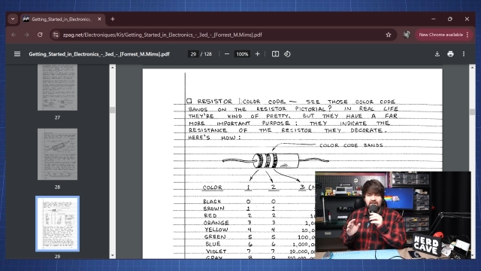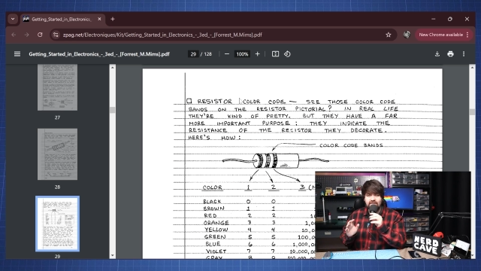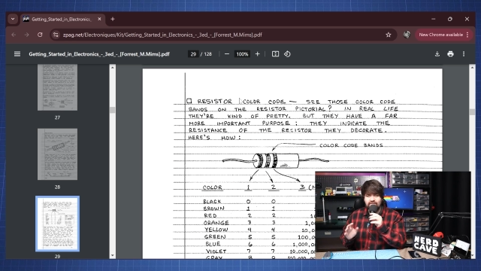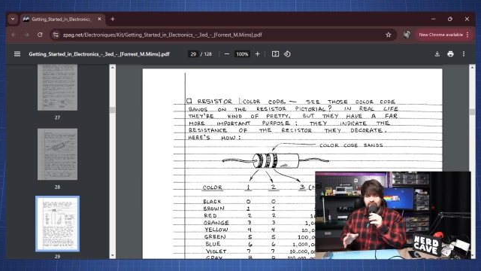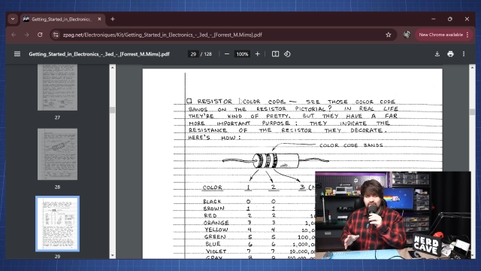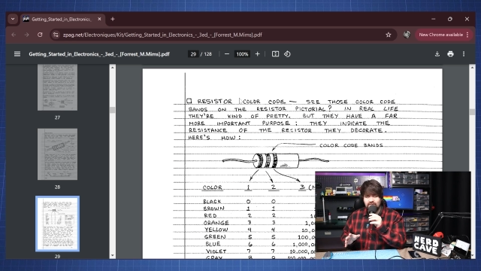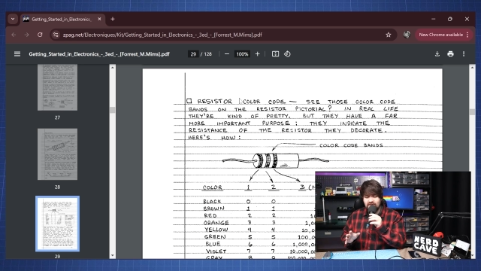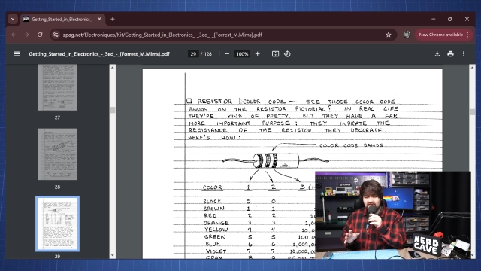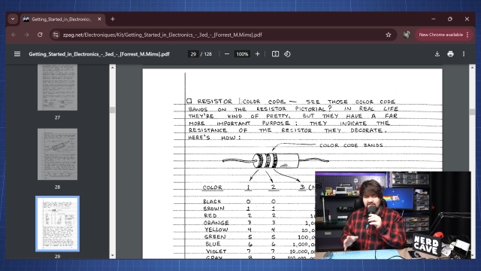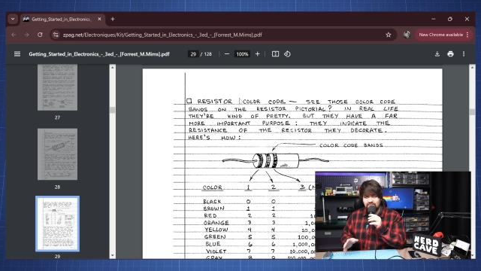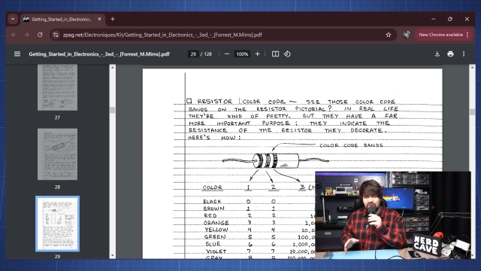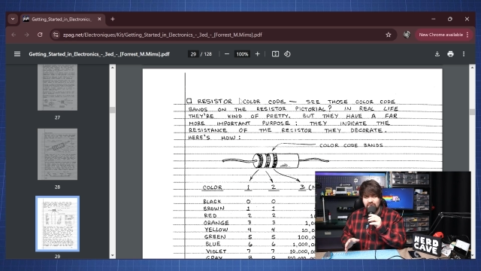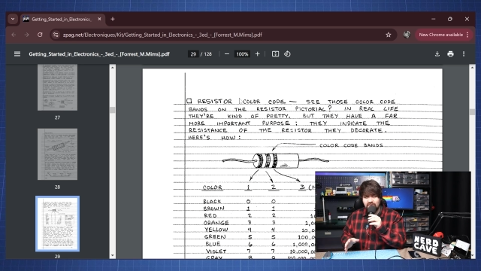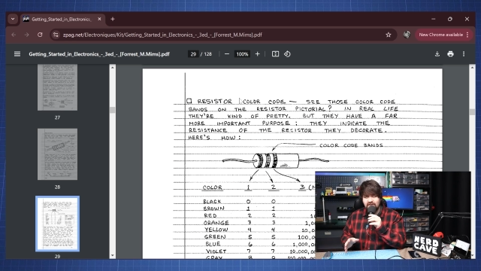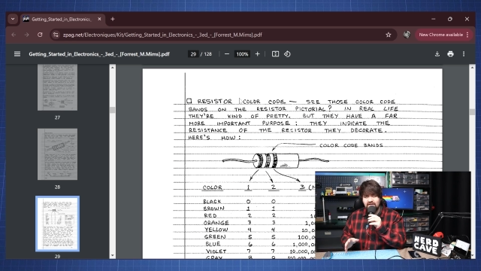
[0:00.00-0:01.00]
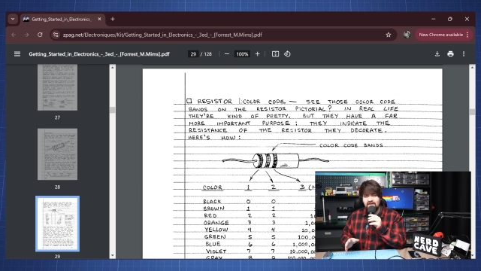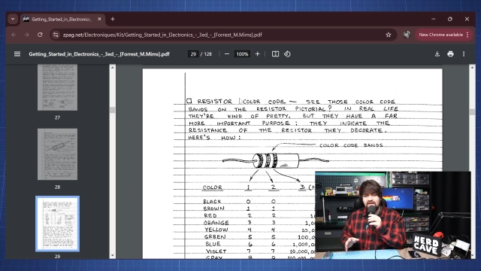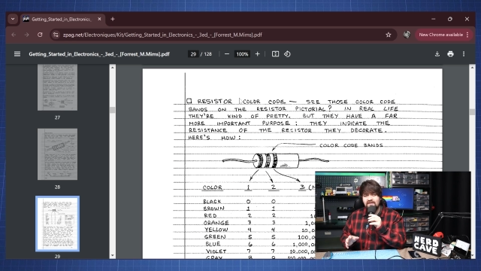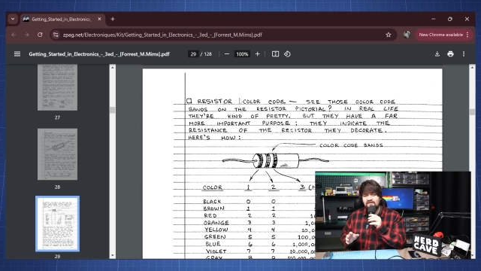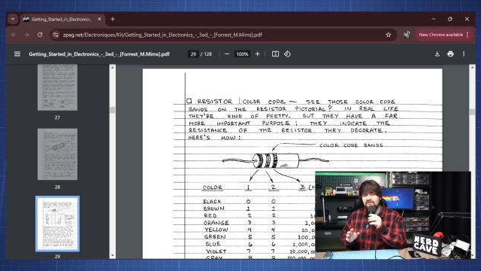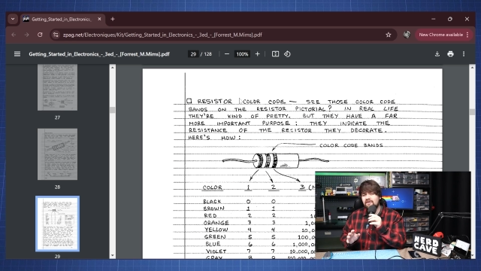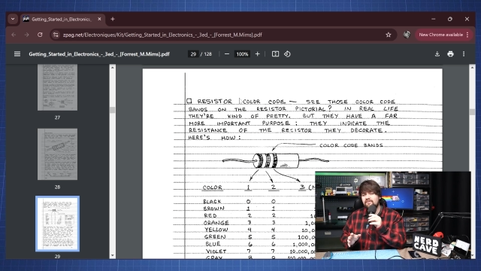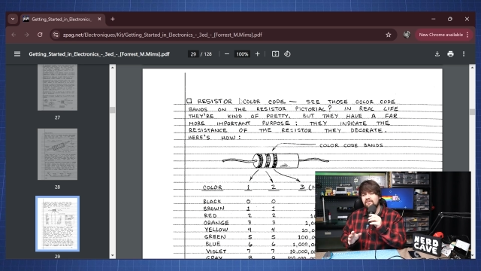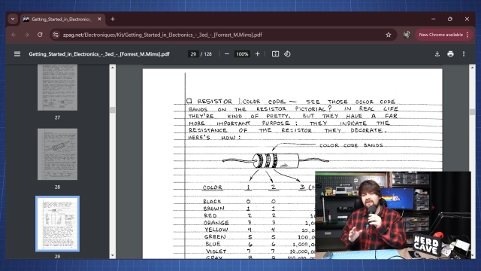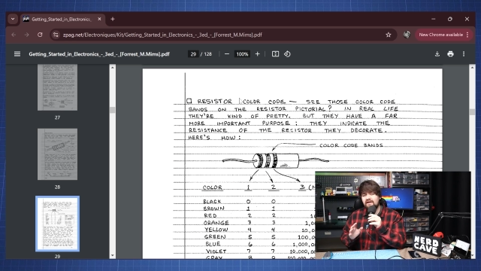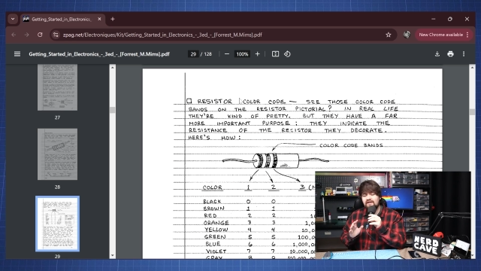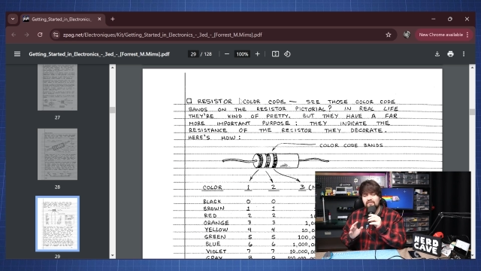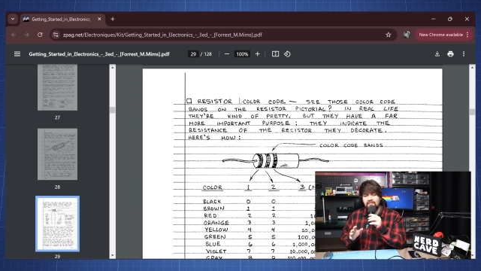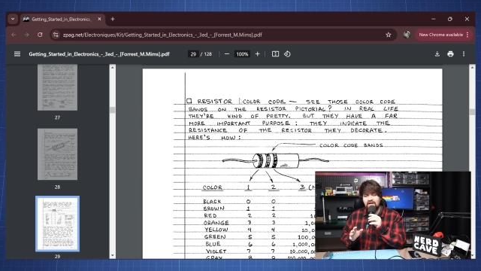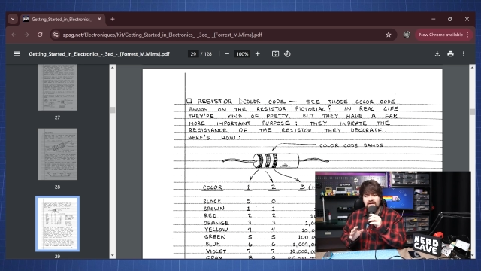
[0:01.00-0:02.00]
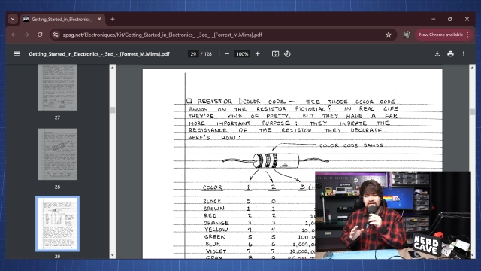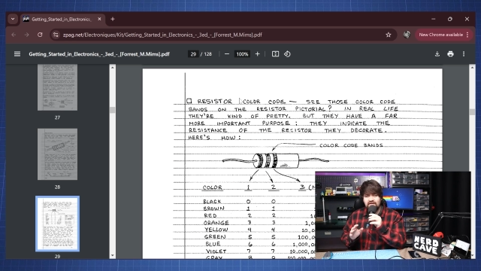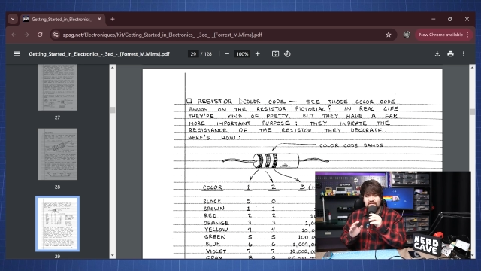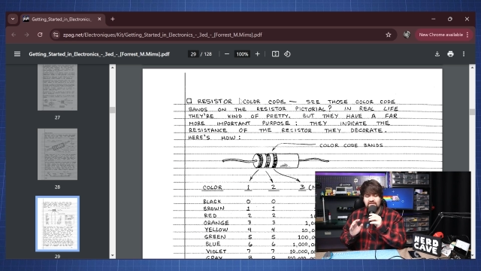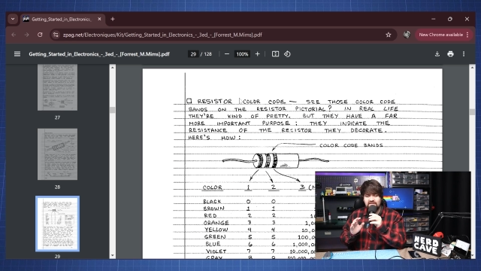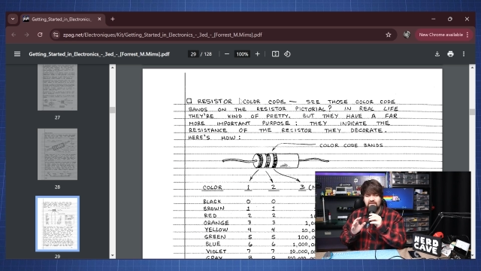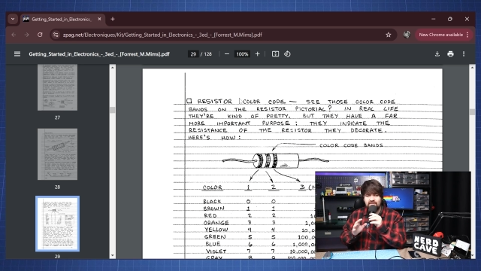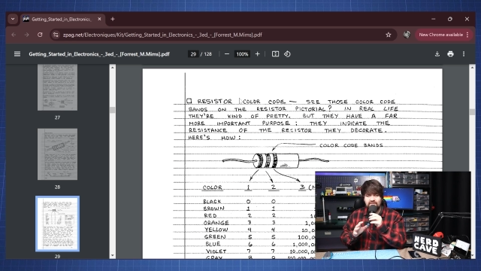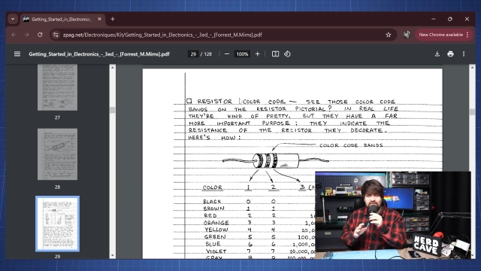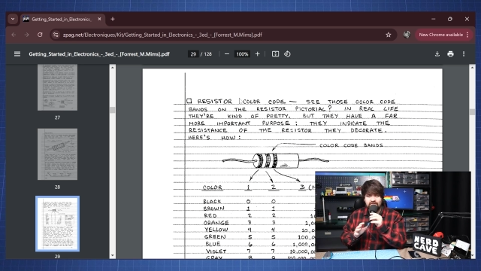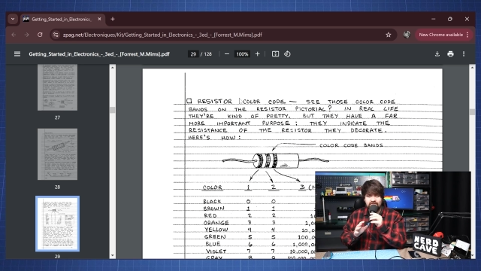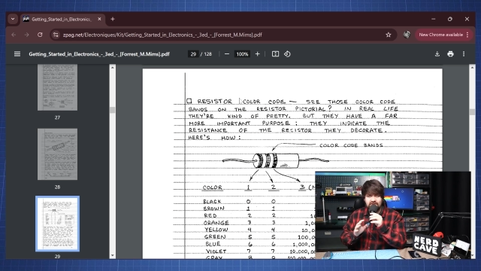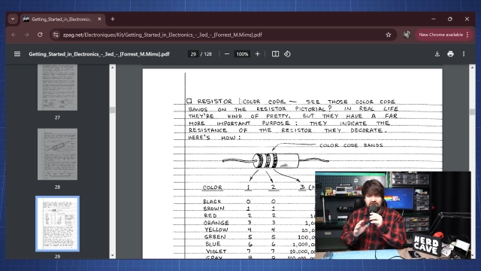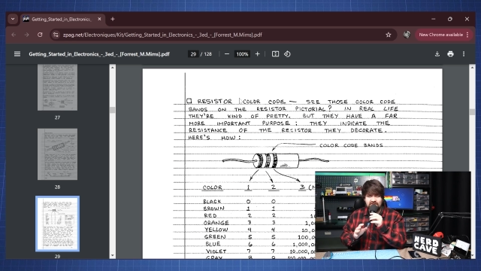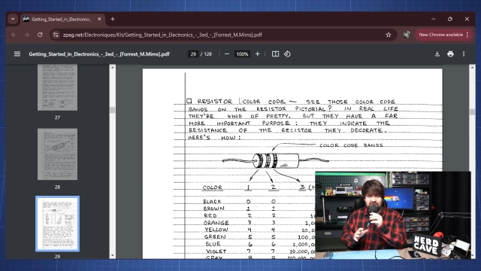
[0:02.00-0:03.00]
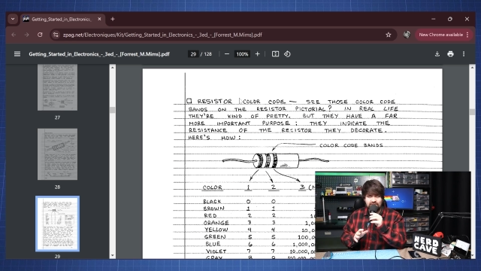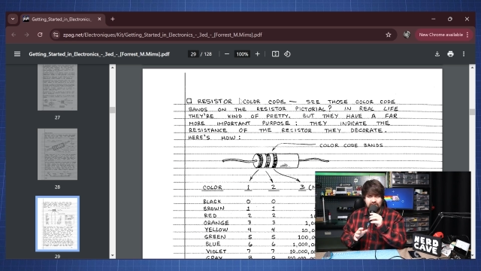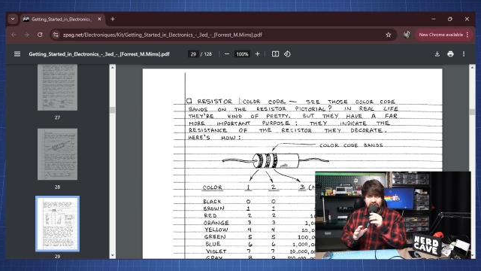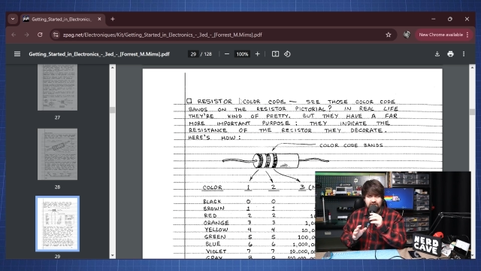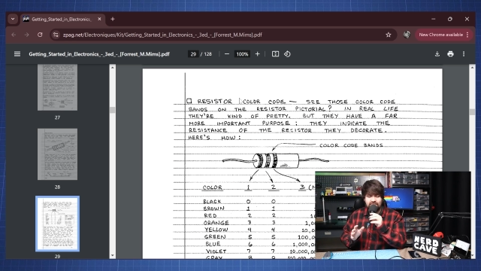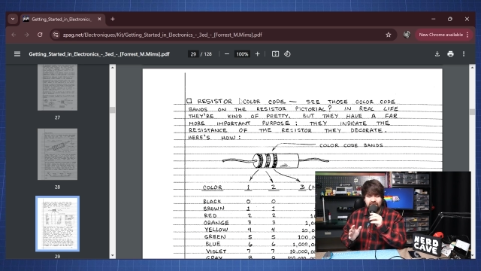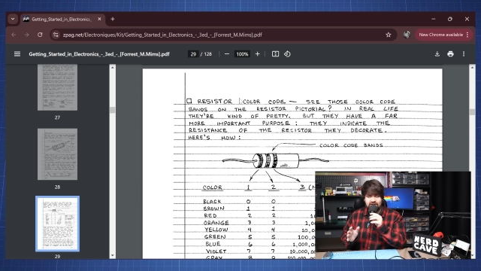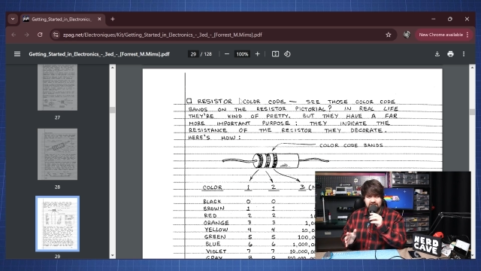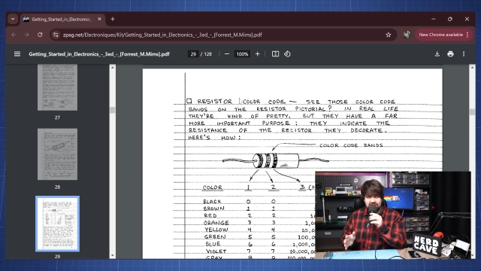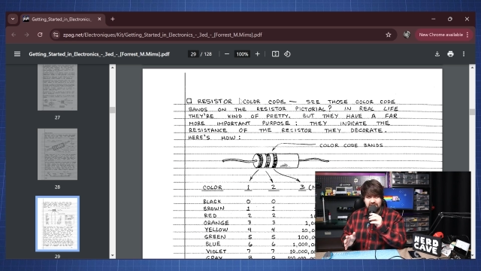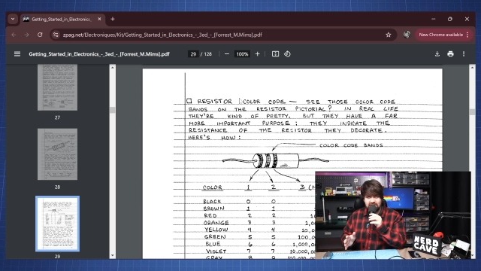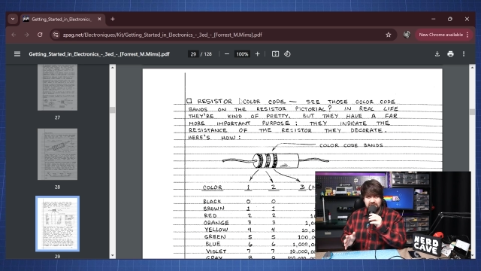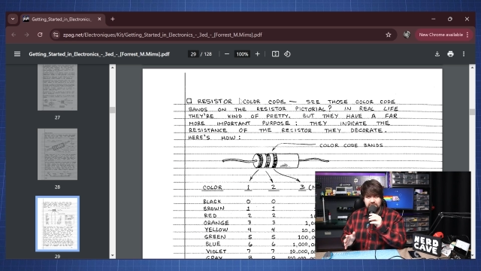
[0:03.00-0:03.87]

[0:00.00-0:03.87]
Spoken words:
[unreadable: no face in view]